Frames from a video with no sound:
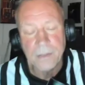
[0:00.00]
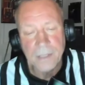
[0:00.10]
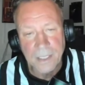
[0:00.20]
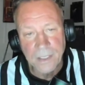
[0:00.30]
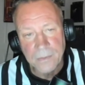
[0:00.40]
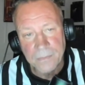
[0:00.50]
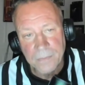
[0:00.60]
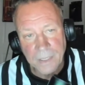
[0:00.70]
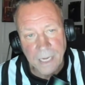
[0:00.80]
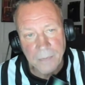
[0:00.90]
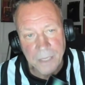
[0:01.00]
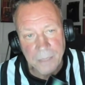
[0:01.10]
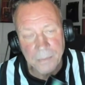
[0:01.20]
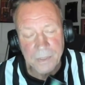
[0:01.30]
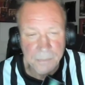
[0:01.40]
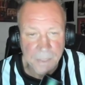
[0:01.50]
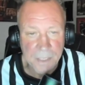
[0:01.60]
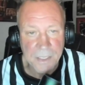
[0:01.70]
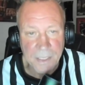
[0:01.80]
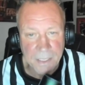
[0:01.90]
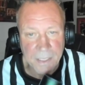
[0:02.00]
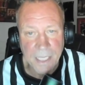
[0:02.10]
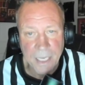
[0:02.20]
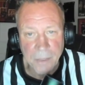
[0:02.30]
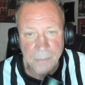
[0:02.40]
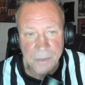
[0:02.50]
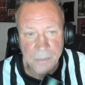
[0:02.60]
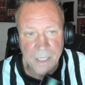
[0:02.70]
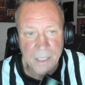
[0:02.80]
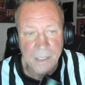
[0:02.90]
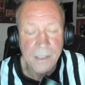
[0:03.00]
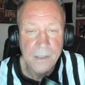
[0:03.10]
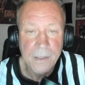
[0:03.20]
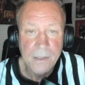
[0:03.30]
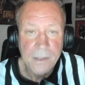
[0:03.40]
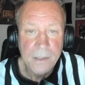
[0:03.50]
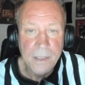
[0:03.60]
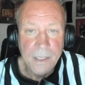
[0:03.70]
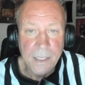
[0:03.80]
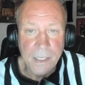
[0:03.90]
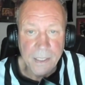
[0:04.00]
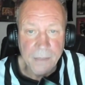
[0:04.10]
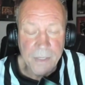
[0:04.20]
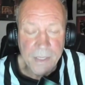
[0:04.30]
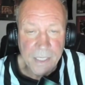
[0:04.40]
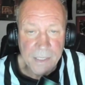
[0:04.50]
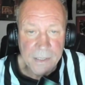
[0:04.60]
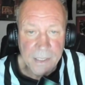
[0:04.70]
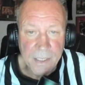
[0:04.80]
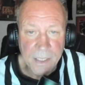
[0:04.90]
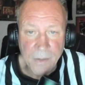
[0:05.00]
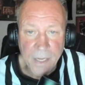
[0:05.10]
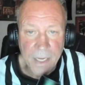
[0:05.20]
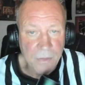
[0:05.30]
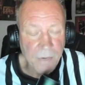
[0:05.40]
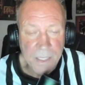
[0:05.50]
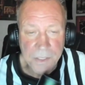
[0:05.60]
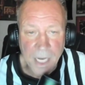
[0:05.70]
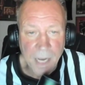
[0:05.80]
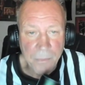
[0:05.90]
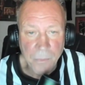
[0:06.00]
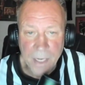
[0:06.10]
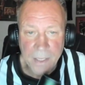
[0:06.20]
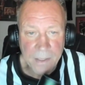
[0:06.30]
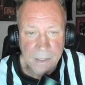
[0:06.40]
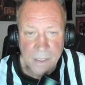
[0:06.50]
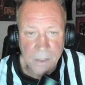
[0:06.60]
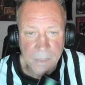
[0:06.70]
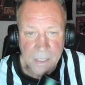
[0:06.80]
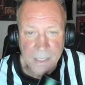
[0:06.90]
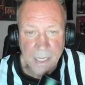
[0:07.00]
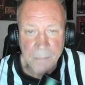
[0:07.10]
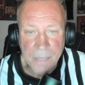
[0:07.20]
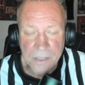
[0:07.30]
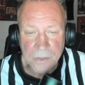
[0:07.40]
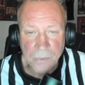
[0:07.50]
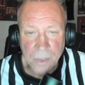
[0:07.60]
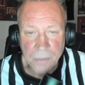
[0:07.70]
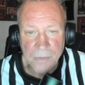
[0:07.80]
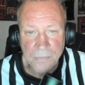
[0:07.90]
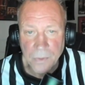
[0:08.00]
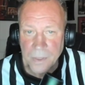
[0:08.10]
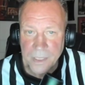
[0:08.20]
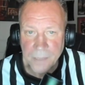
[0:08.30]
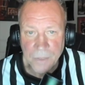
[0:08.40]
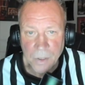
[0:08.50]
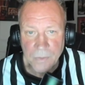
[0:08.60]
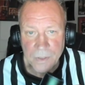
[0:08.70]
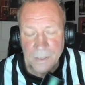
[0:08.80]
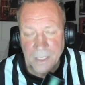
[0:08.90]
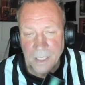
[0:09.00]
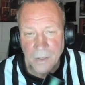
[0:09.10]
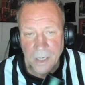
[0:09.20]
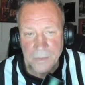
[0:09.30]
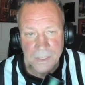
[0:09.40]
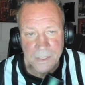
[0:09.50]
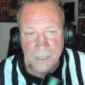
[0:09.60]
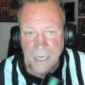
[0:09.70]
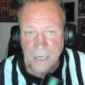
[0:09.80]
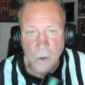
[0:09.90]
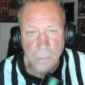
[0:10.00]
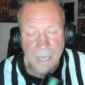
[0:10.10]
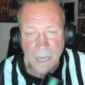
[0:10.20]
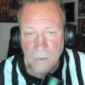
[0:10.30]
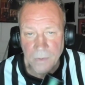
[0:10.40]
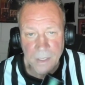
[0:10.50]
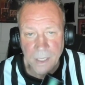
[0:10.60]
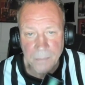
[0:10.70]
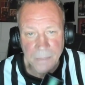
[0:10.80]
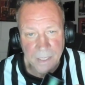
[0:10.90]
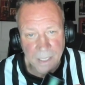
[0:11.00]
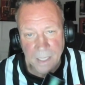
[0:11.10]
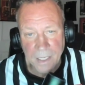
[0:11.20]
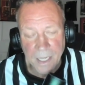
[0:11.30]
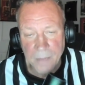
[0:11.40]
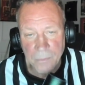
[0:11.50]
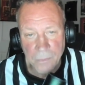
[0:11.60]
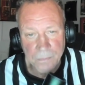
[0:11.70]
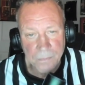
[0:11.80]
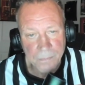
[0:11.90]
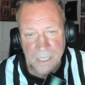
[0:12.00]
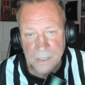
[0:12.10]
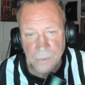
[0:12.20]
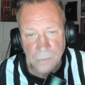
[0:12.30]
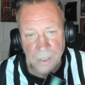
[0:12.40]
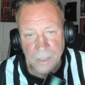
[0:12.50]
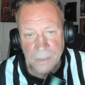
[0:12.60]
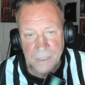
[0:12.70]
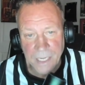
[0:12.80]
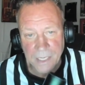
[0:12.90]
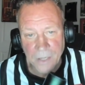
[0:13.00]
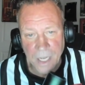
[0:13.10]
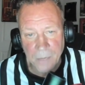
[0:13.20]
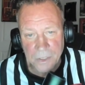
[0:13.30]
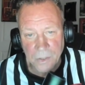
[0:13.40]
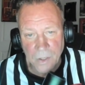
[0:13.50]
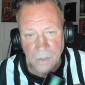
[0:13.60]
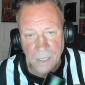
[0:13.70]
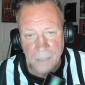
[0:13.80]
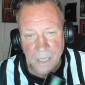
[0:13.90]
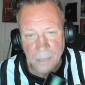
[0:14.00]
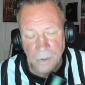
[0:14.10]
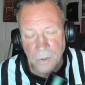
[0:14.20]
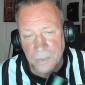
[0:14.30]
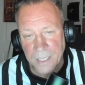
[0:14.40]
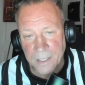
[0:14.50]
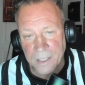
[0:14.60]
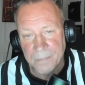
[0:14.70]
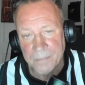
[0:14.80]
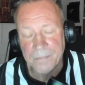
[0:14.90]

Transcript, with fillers: A lot of people, and especially Linda, came up to me and everything and said, hey, great job. Way to, get to that piece of wood before it tipped over, and I was just like hoping they hurried up and got on that piece of wood, because I didn't know how much longer I'd be able to hold that up.